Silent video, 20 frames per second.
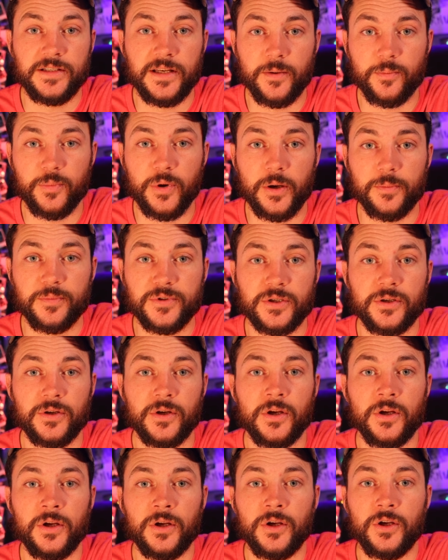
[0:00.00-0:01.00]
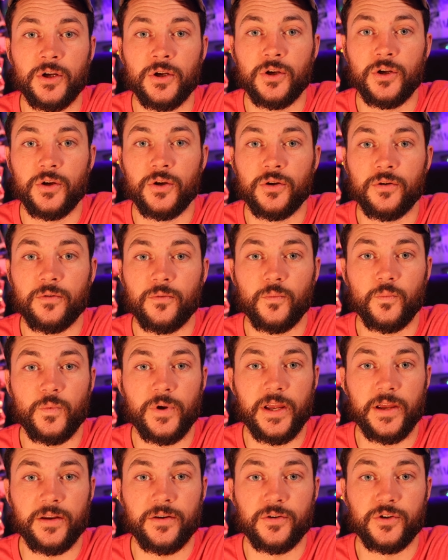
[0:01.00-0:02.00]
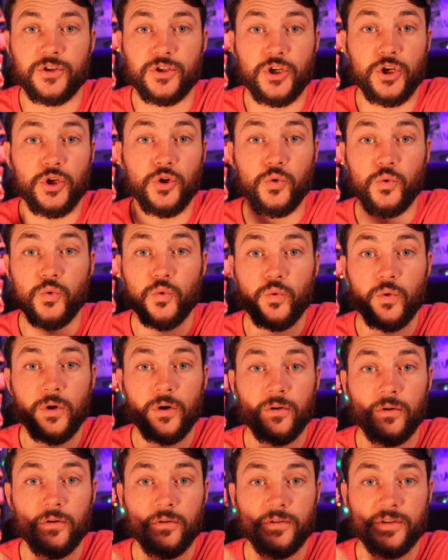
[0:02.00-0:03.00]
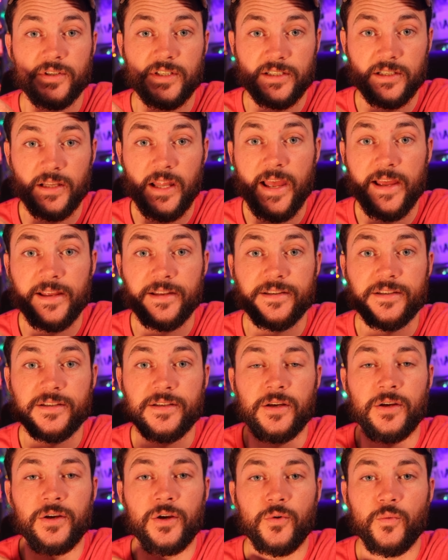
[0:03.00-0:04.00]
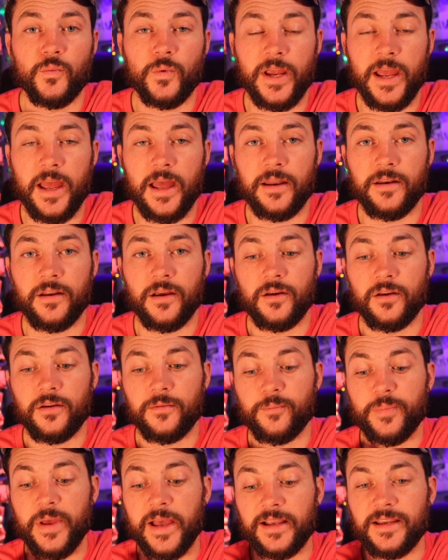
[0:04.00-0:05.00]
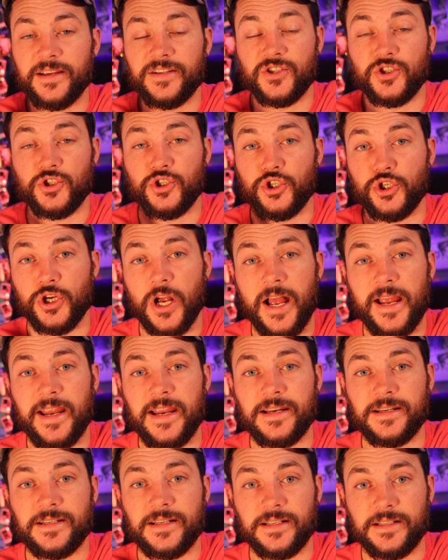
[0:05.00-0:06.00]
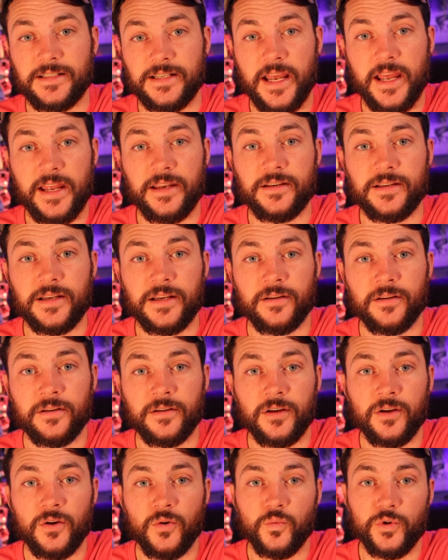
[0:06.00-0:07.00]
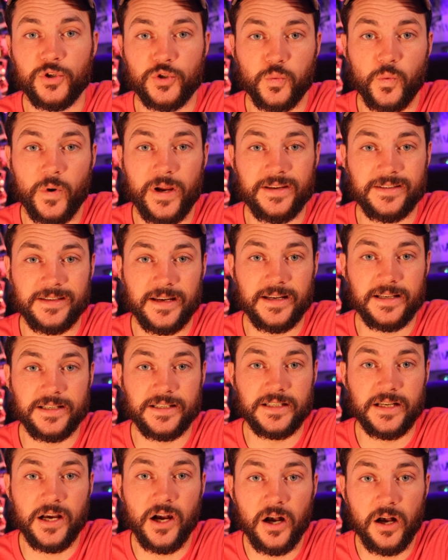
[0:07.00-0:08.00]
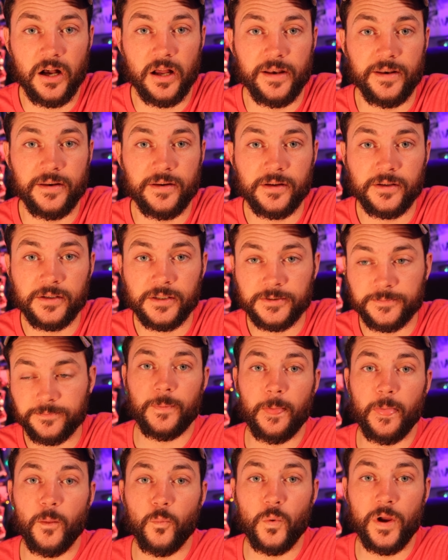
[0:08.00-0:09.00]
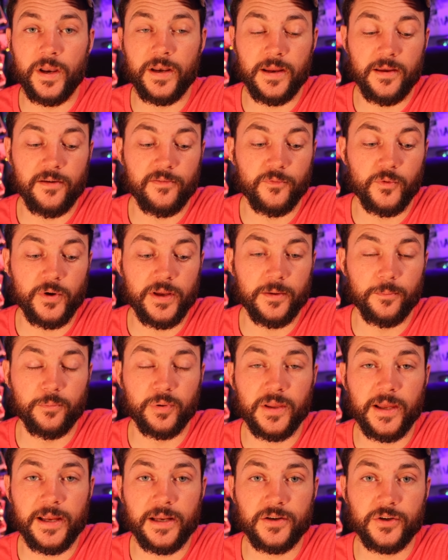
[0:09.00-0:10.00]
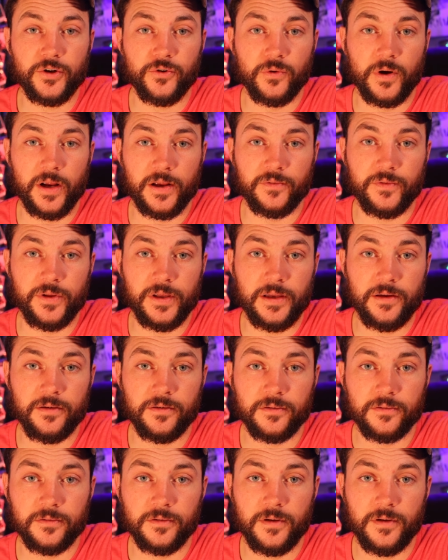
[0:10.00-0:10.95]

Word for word: tip ups. We had two sleds. We had Becca's giant tent, which weighs a ton. When if we had planned correctly,